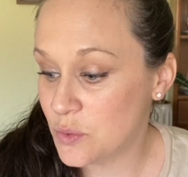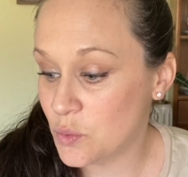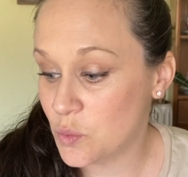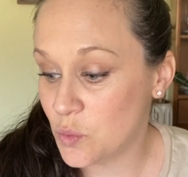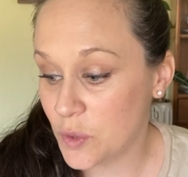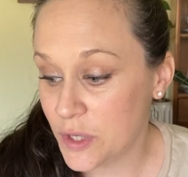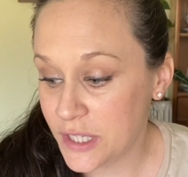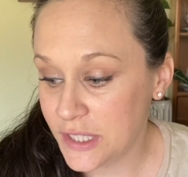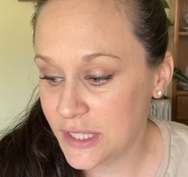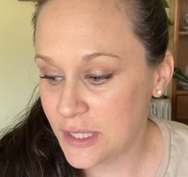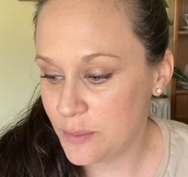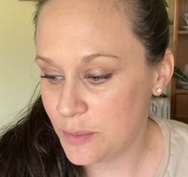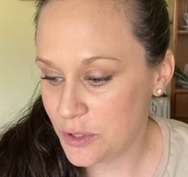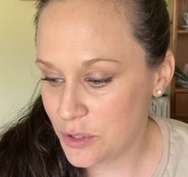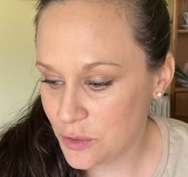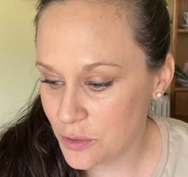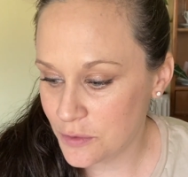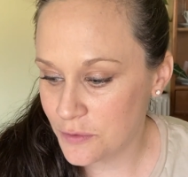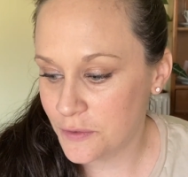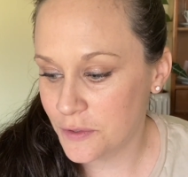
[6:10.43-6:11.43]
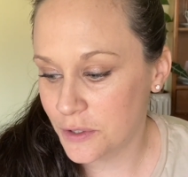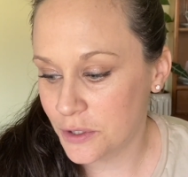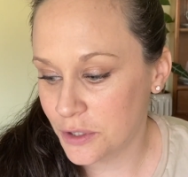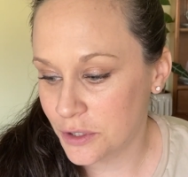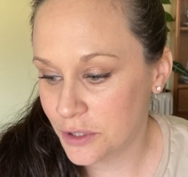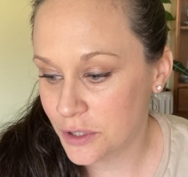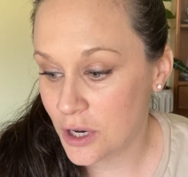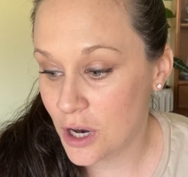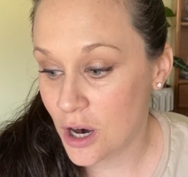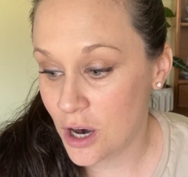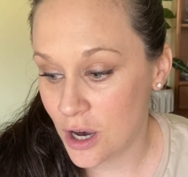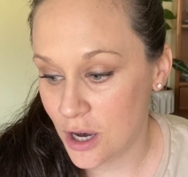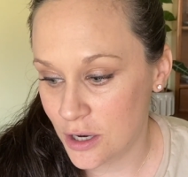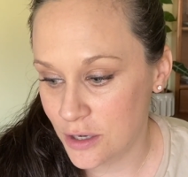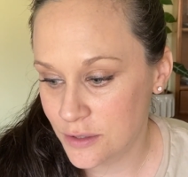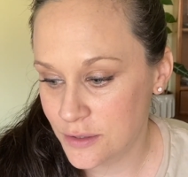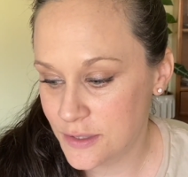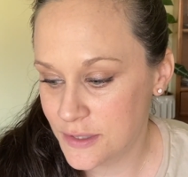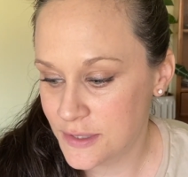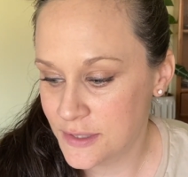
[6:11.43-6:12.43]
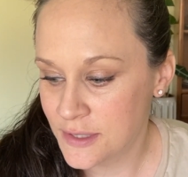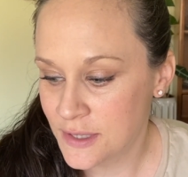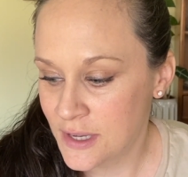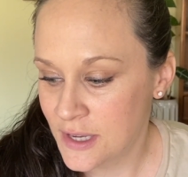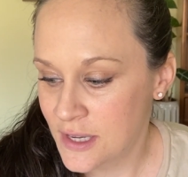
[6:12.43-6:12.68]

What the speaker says: really beautiful cards.